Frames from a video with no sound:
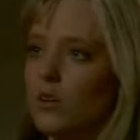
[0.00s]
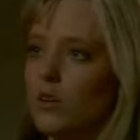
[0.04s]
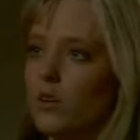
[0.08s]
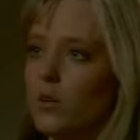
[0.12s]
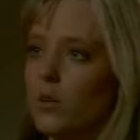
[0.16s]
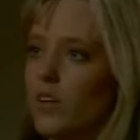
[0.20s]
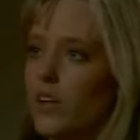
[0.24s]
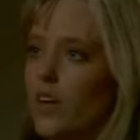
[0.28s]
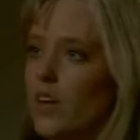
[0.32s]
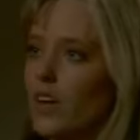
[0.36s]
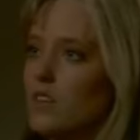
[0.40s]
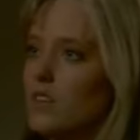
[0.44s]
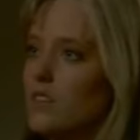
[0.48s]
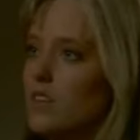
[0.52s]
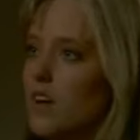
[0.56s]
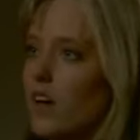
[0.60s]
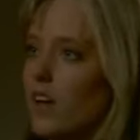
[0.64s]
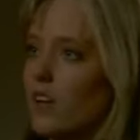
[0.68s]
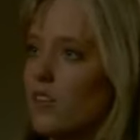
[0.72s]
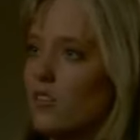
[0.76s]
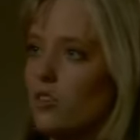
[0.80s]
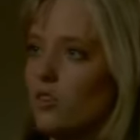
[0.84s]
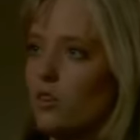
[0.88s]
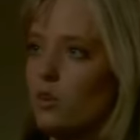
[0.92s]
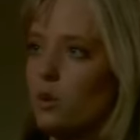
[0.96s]
Oh, yes,
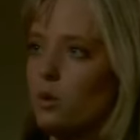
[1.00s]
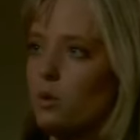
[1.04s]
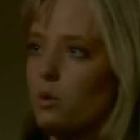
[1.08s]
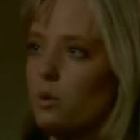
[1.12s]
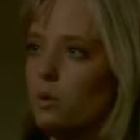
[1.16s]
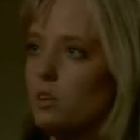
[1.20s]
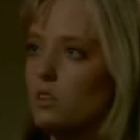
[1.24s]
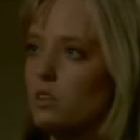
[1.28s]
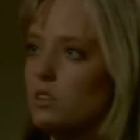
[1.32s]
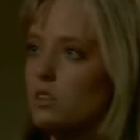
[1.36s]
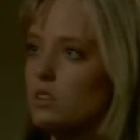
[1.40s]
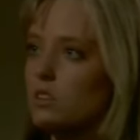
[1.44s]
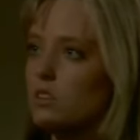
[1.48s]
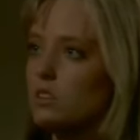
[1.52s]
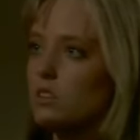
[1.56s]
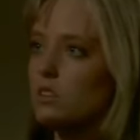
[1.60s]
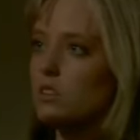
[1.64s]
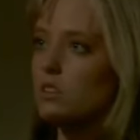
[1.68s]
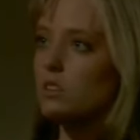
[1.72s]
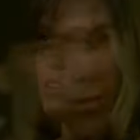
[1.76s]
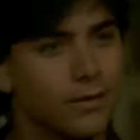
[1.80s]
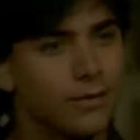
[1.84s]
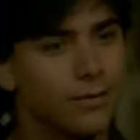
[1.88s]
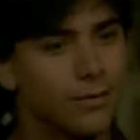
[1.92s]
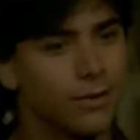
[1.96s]
I do.
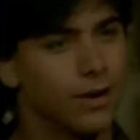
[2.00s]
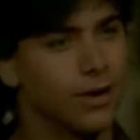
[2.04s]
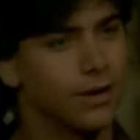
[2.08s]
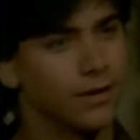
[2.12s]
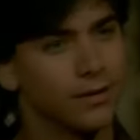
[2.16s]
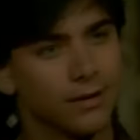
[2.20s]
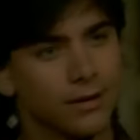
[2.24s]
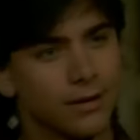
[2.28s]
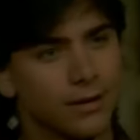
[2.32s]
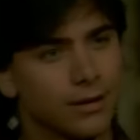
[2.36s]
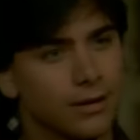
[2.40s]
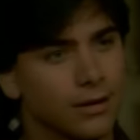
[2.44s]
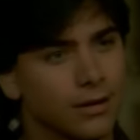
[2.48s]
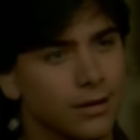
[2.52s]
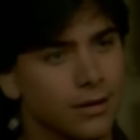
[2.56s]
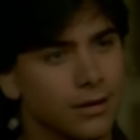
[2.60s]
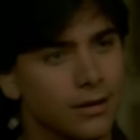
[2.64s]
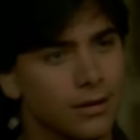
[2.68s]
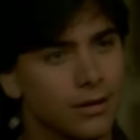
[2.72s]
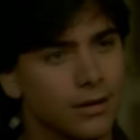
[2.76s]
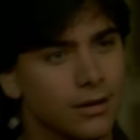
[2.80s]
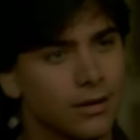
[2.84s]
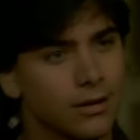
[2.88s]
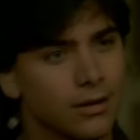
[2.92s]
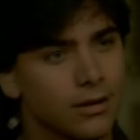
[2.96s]
What?
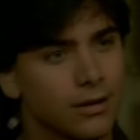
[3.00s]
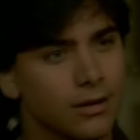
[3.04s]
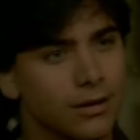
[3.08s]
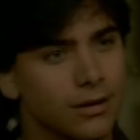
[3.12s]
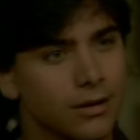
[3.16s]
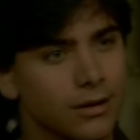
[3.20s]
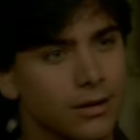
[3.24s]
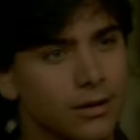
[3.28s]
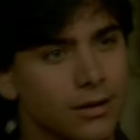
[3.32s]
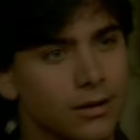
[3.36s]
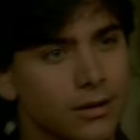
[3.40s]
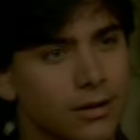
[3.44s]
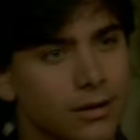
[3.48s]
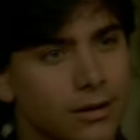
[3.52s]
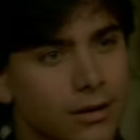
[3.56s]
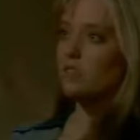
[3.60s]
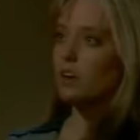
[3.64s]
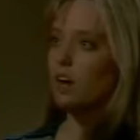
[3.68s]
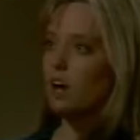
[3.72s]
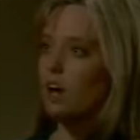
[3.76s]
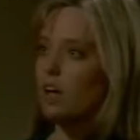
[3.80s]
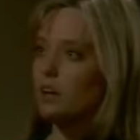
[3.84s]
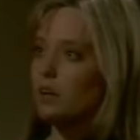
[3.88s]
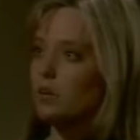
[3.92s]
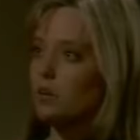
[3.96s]
I've
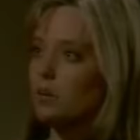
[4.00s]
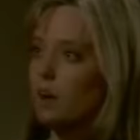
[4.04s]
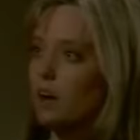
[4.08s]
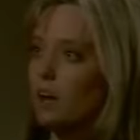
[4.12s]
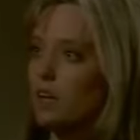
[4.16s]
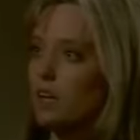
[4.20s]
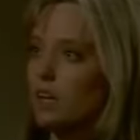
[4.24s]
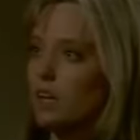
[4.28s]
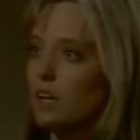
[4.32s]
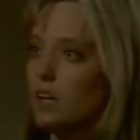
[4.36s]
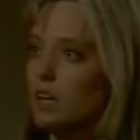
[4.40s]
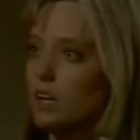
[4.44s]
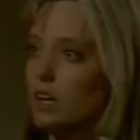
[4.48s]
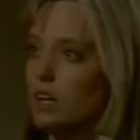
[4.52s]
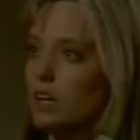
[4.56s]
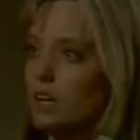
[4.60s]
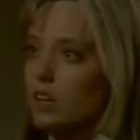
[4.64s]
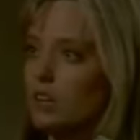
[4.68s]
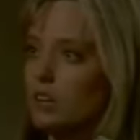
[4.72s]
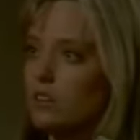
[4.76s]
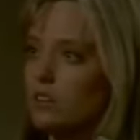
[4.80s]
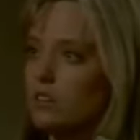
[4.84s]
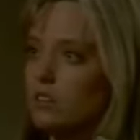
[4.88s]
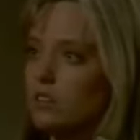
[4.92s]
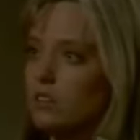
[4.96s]
got it right here.